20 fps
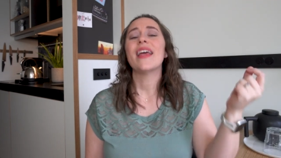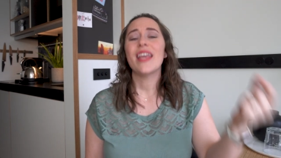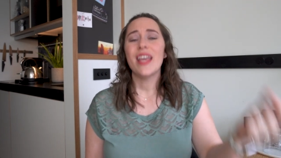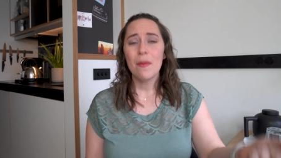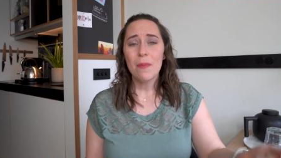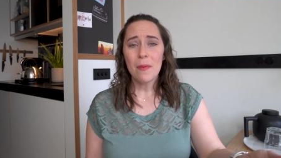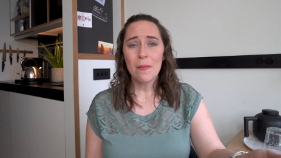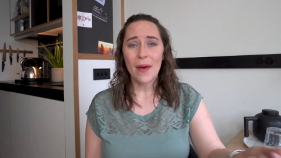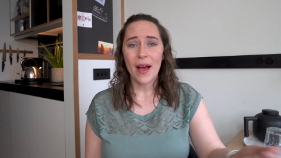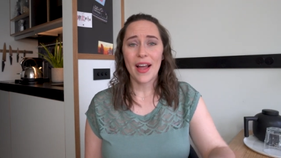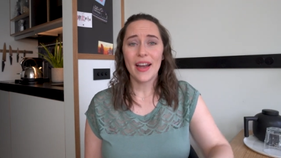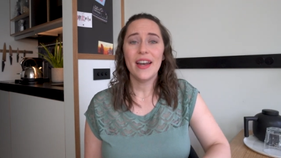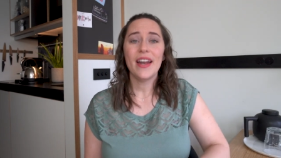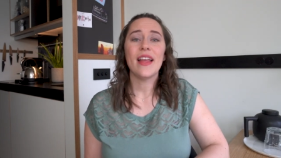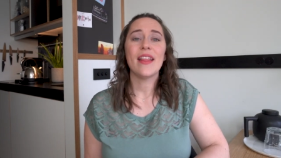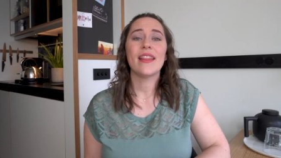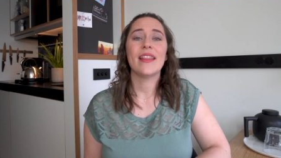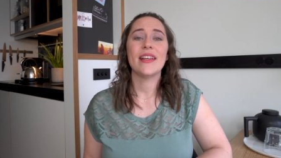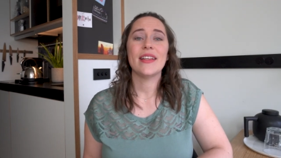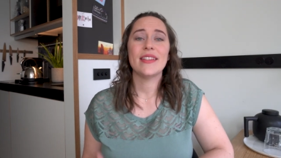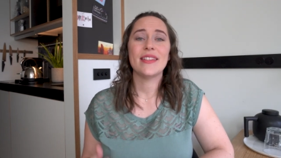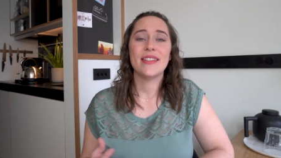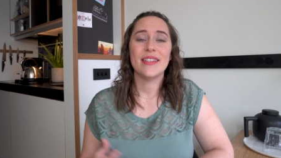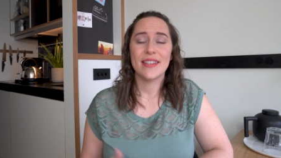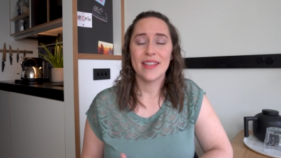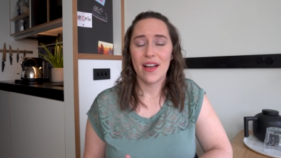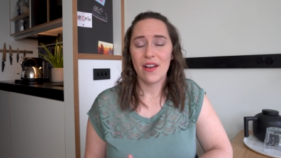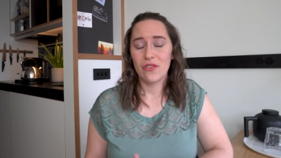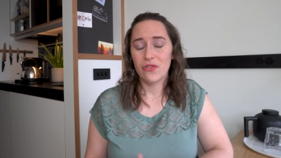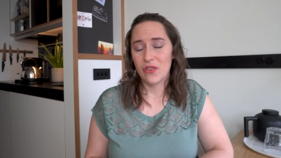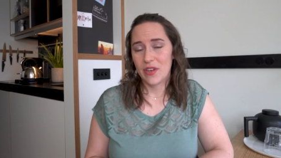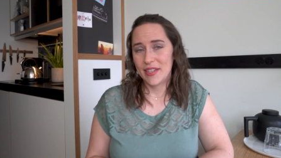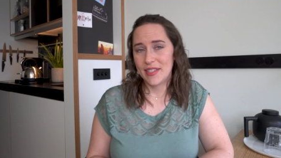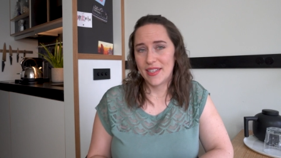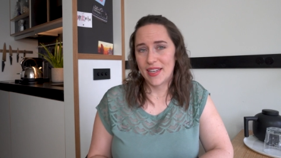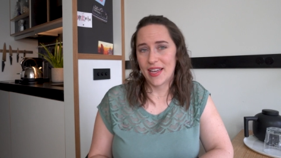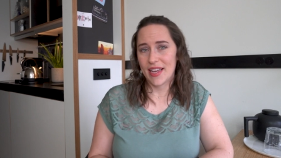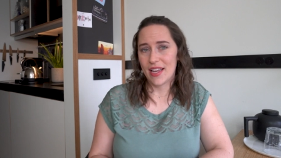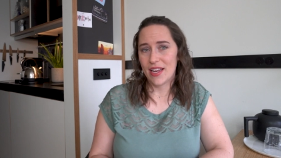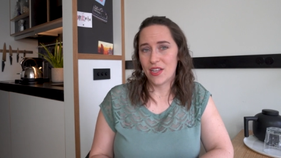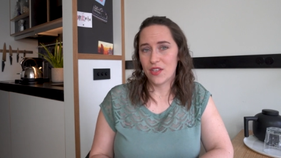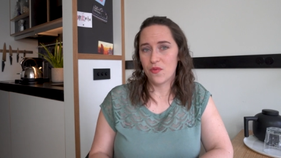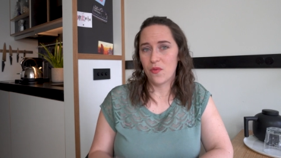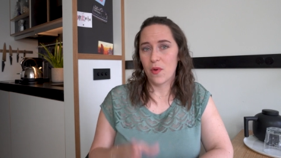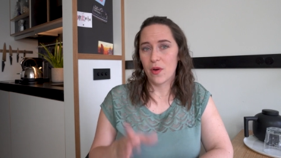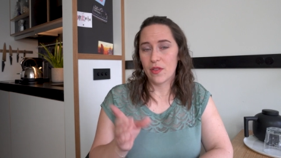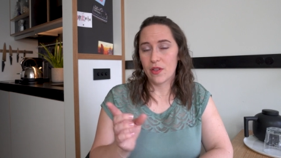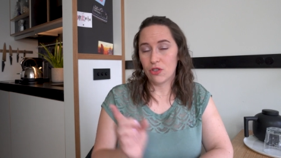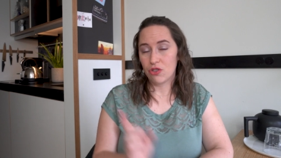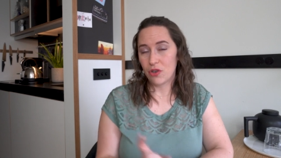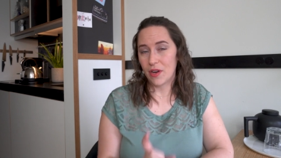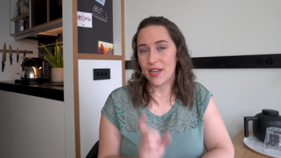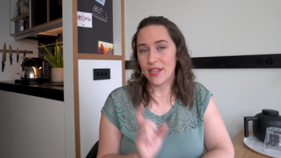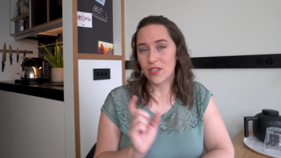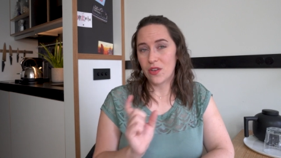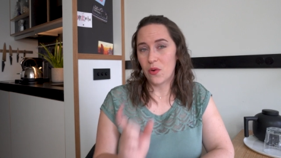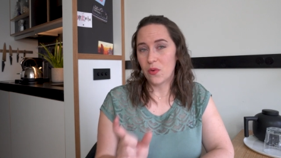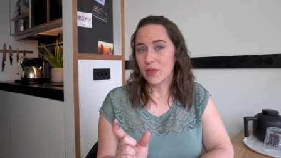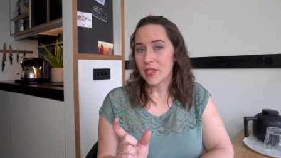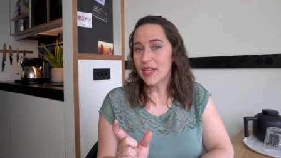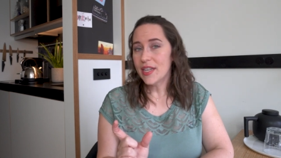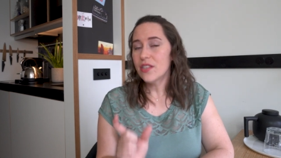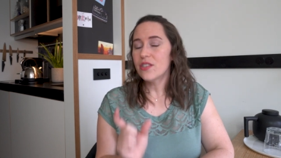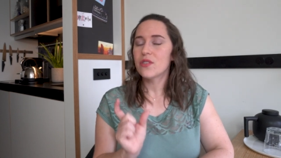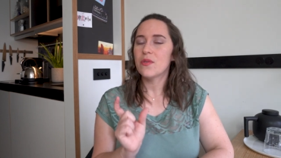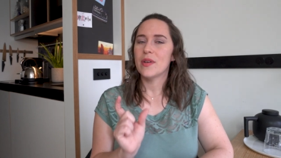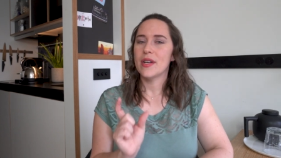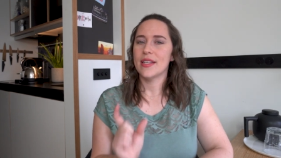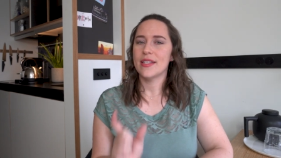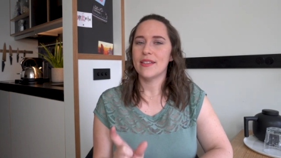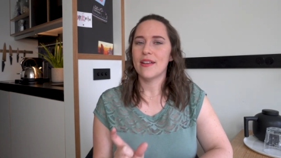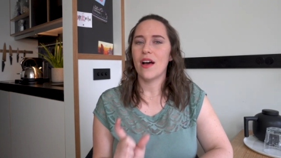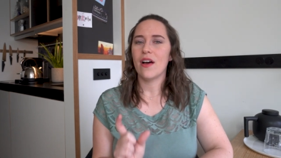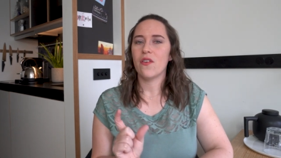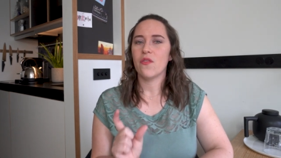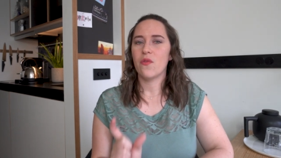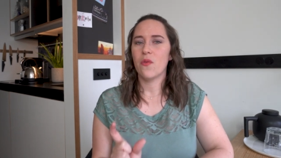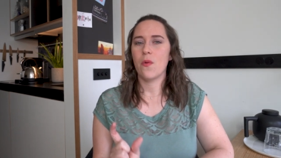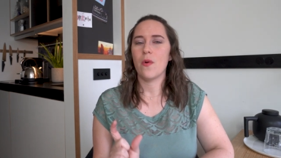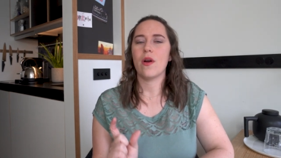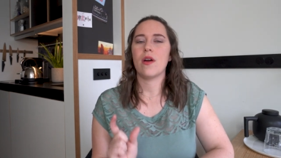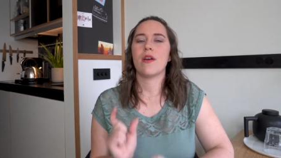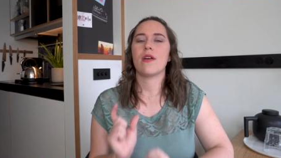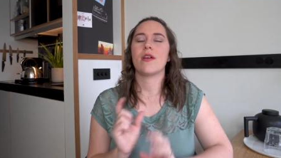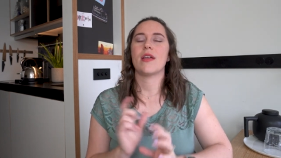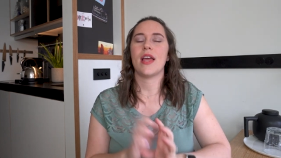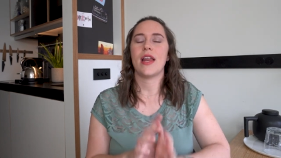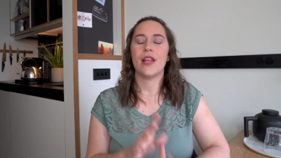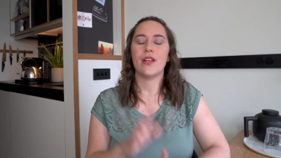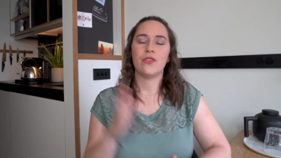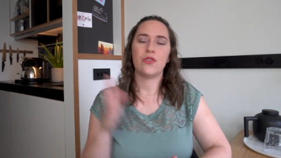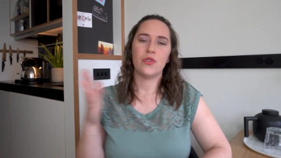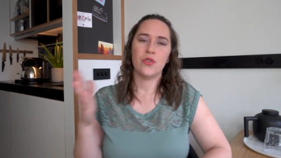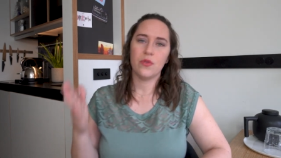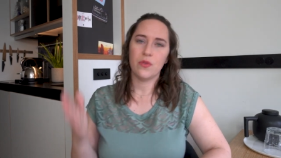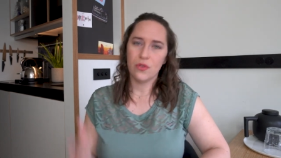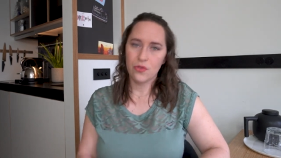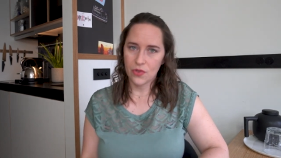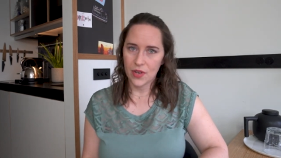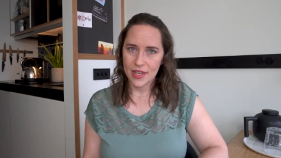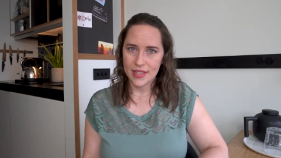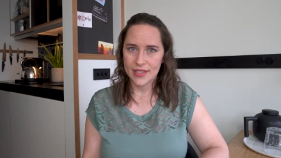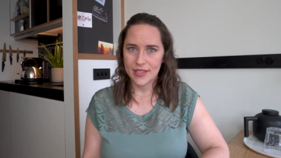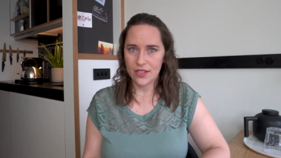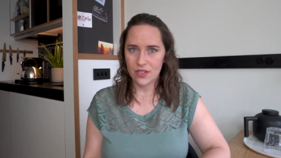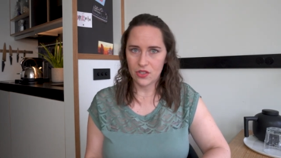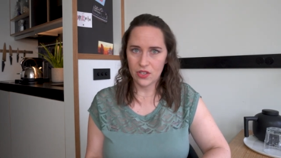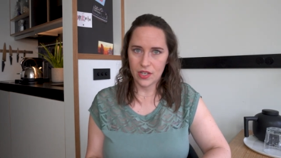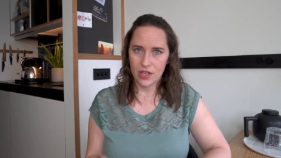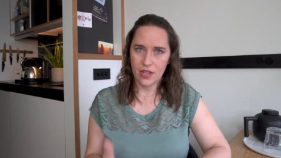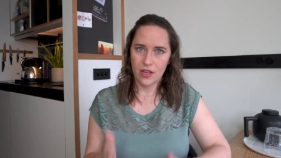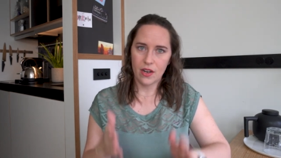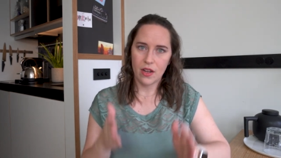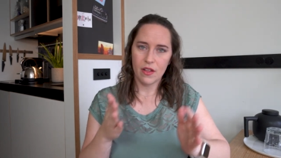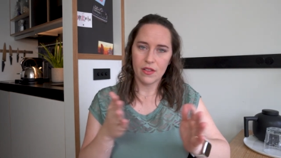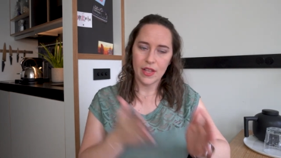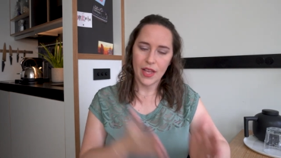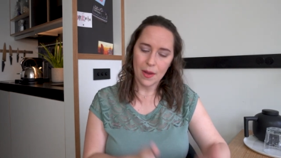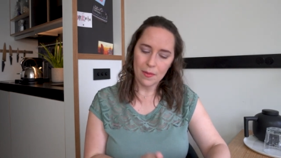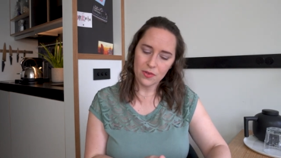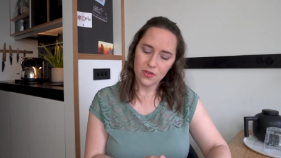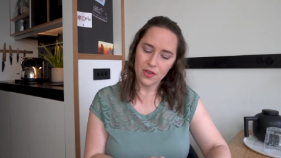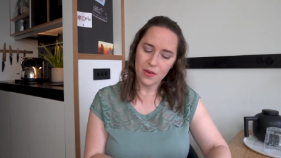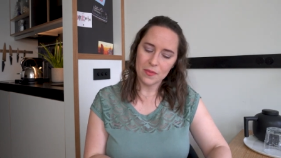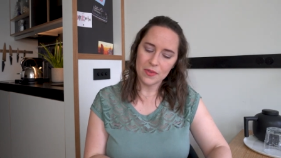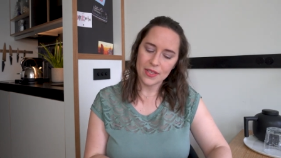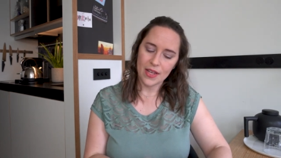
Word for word: Keep in mind, this discount train ticket is for the trains only, so it is not for getting to the train station on the Amsterdam